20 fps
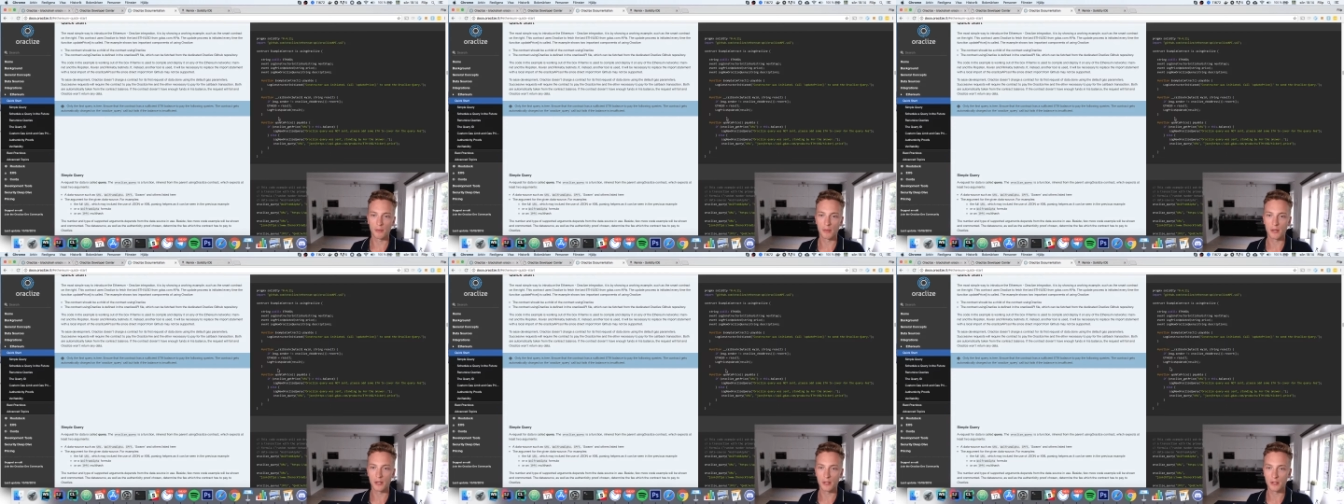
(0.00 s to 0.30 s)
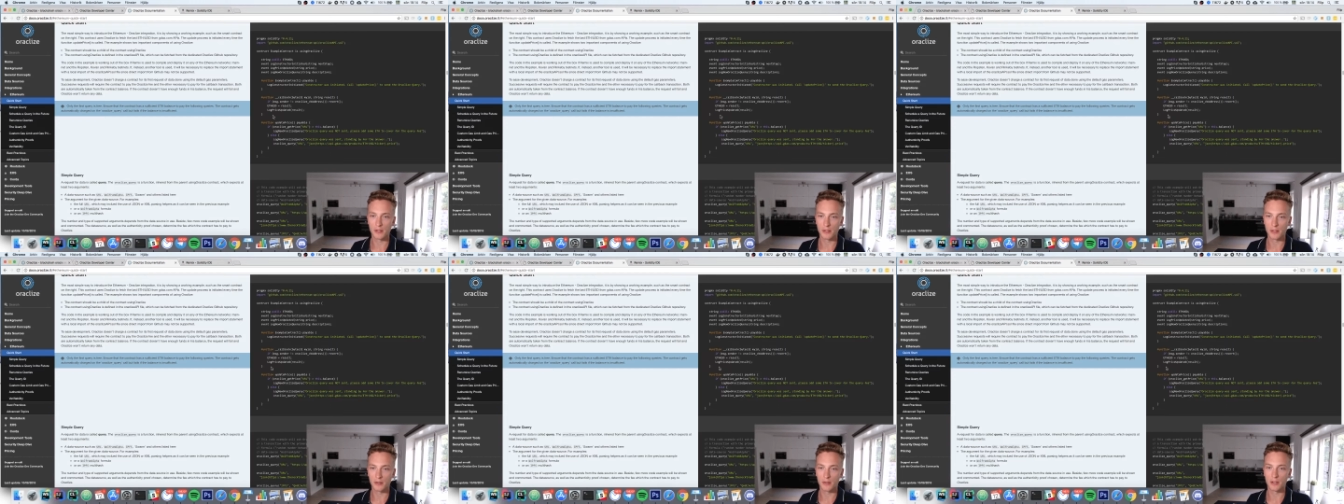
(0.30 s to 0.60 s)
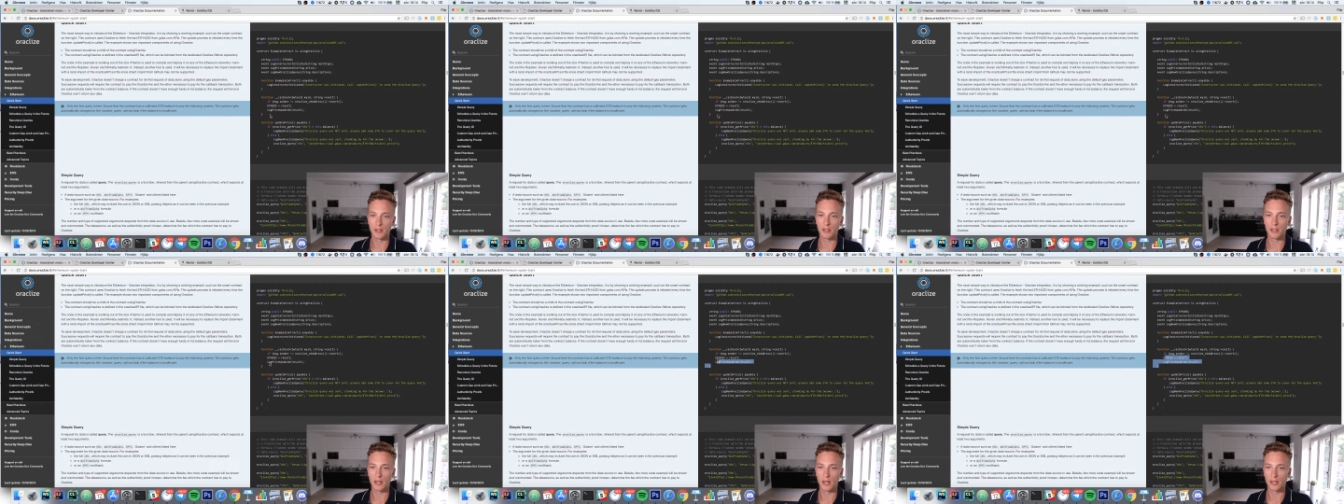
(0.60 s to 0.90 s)
because
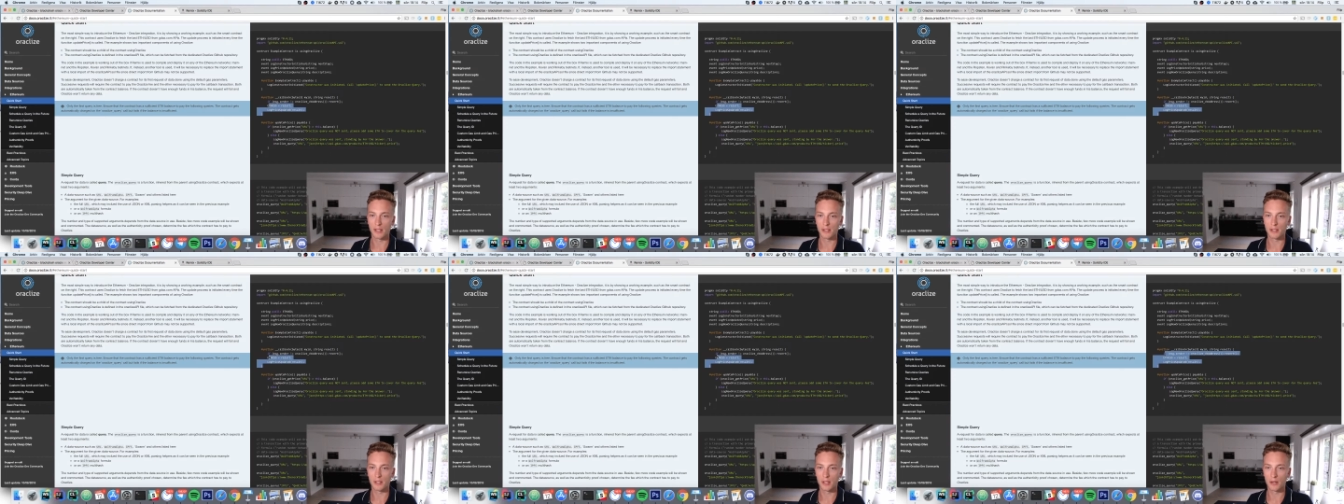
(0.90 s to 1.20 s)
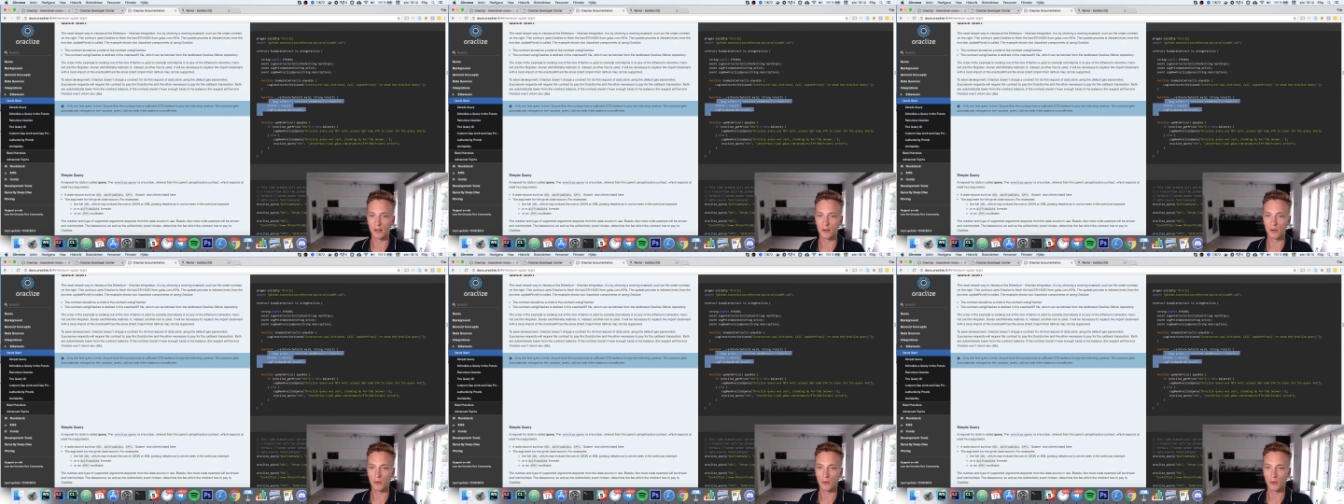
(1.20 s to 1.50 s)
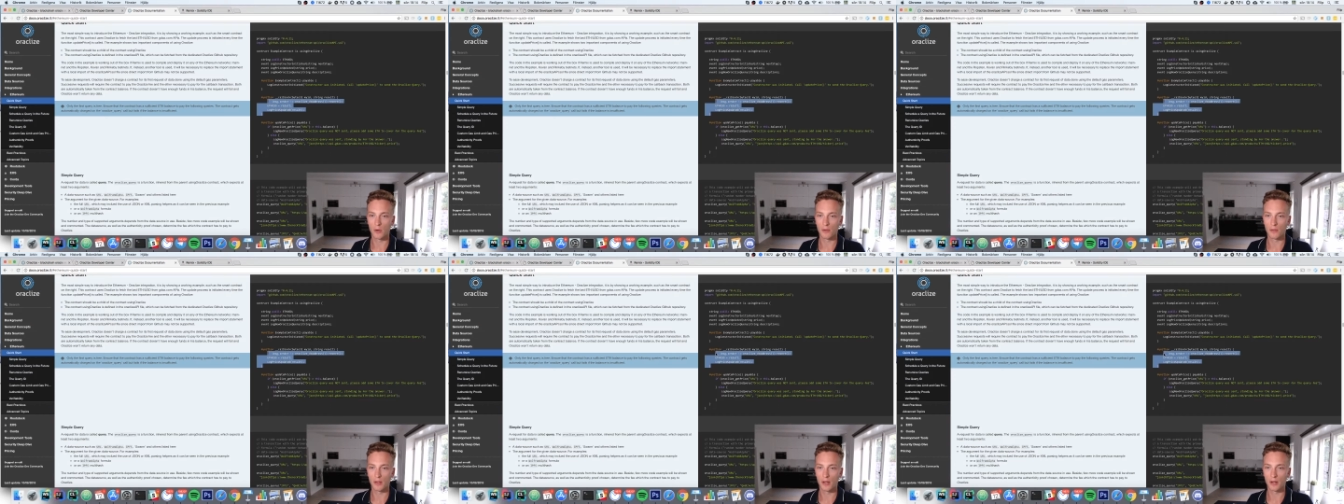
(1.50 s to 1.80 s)
it has done
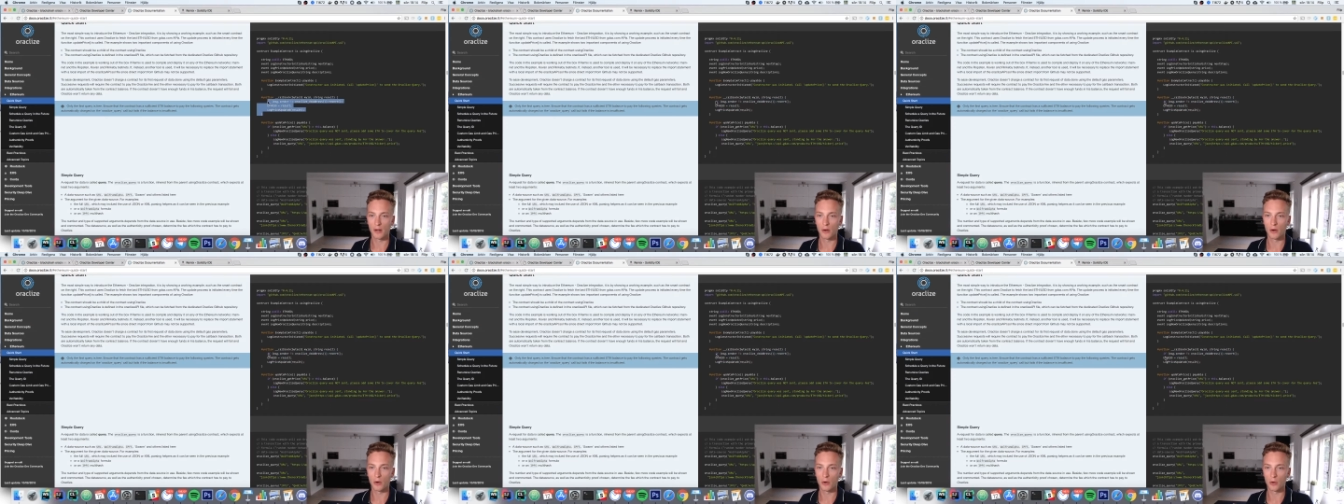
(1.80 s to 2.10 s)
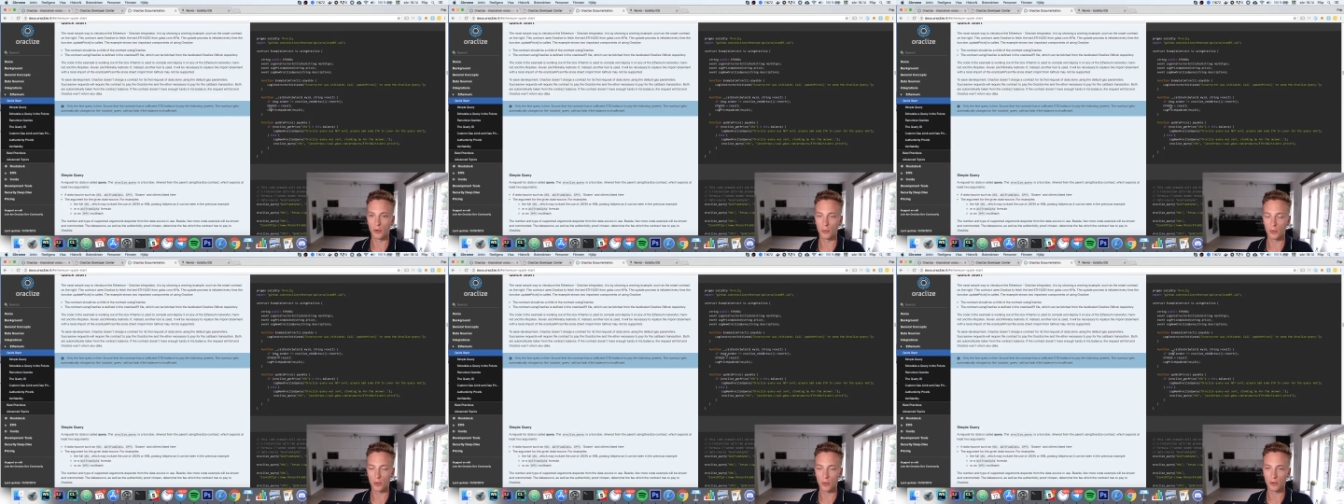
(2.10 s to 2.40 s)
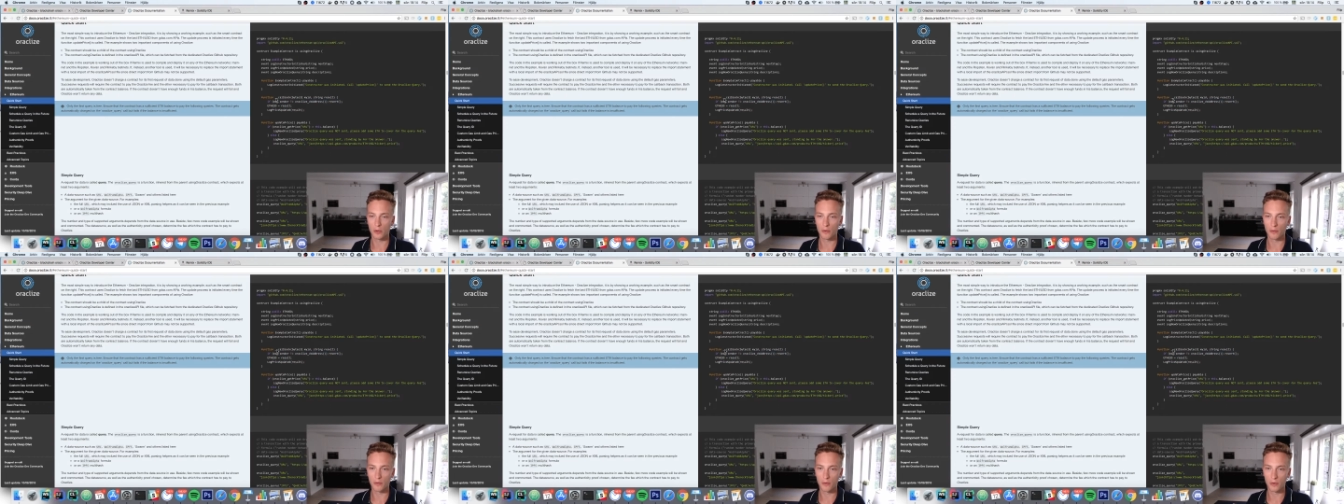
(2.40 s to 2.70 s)
all of that hard
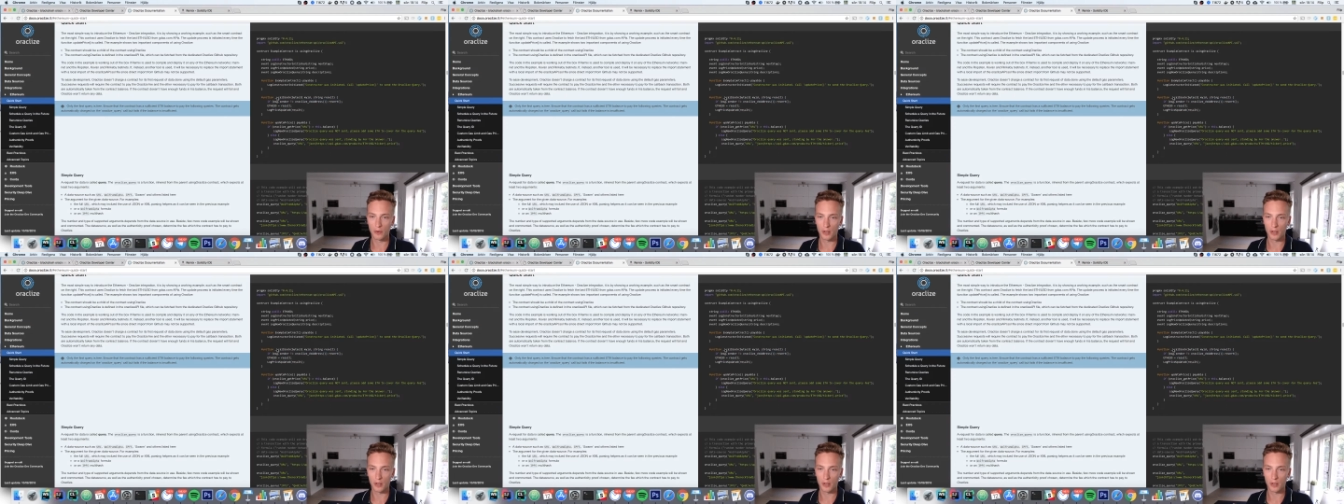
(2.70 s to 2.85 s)
work for